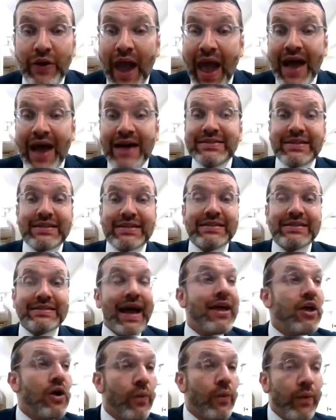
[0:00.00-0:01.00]
You ask this
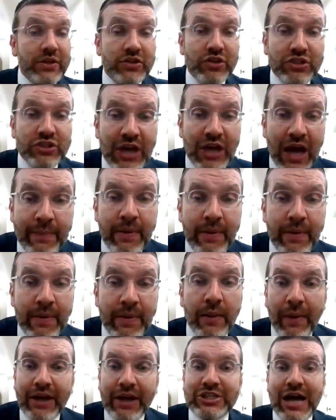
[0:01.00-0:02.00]
guy, what's your job?
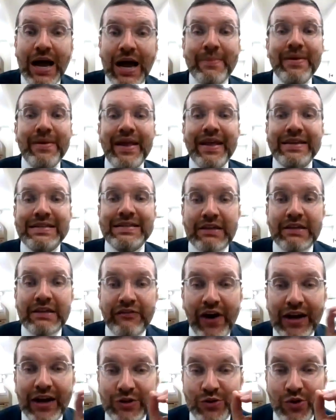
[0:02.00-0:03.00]
My job is to
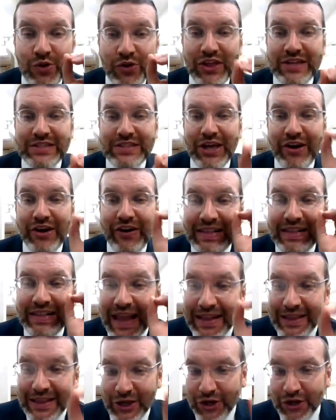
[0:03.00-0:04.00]
find two things that are
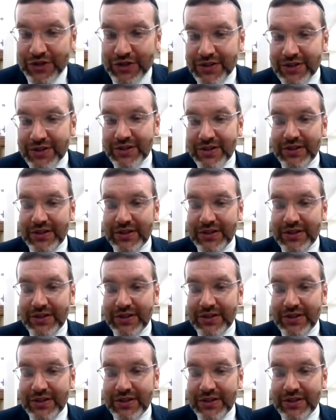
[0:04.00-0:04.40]
identical.